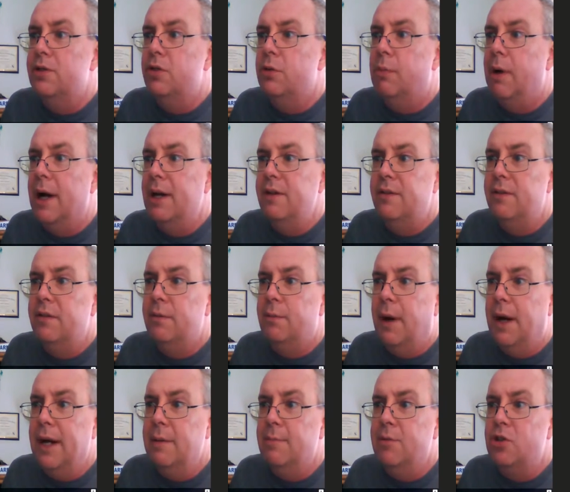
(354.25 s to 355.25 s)
So my
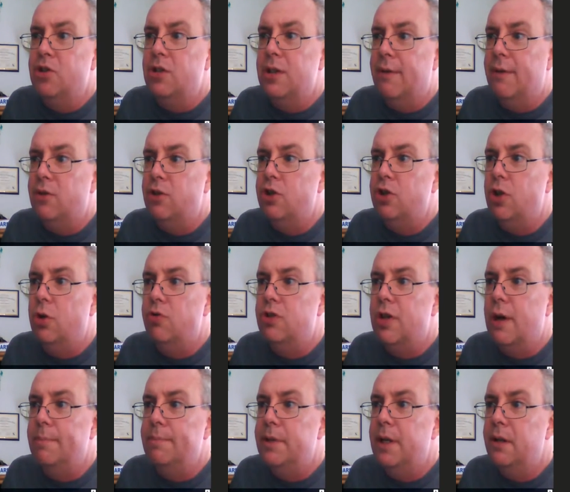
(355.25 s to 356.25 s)
image never
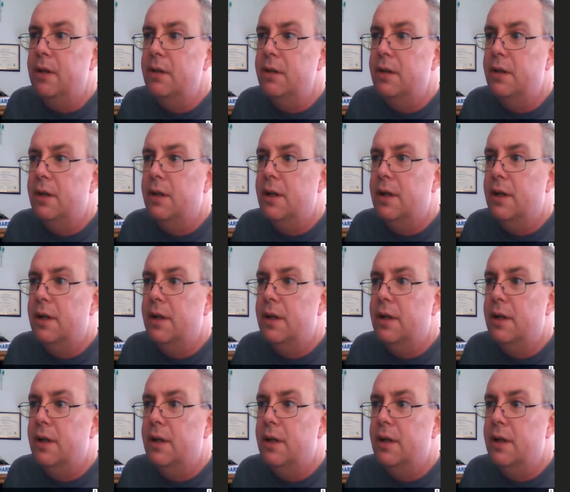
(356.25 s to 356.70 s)
shows up there.